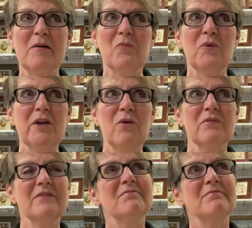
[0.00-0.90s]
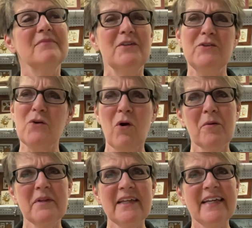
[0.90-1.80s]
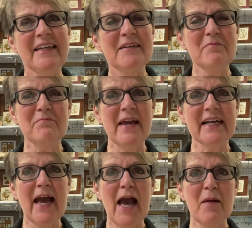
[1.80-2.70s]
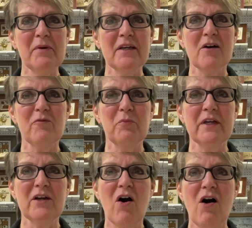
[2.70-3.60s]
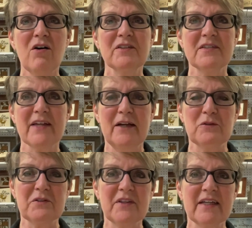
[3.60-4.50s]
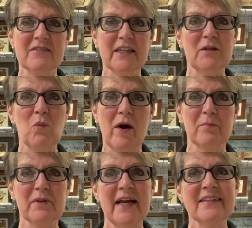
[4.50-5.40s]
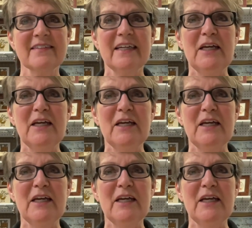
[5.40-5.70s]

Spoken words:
We don't normally make a habit of putting all designers' things in one place.